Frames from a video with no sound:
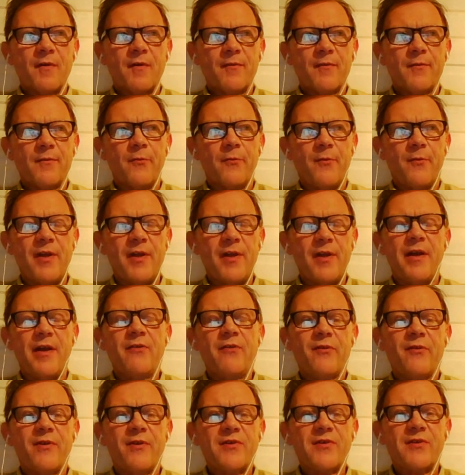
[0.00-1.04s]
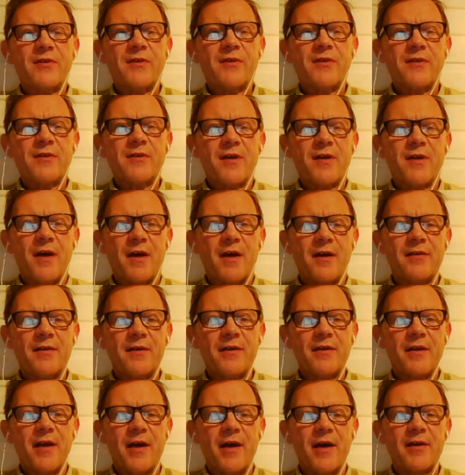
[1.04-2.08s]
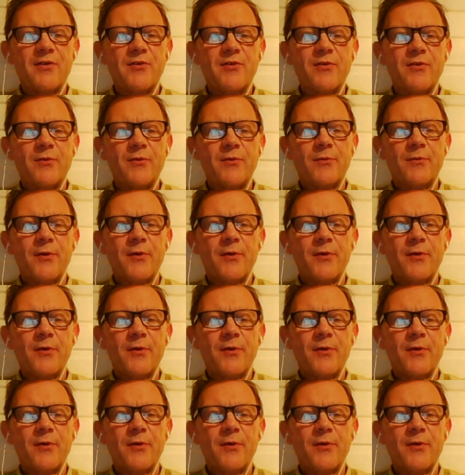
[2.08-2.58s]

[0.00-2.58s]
really interested, and they like to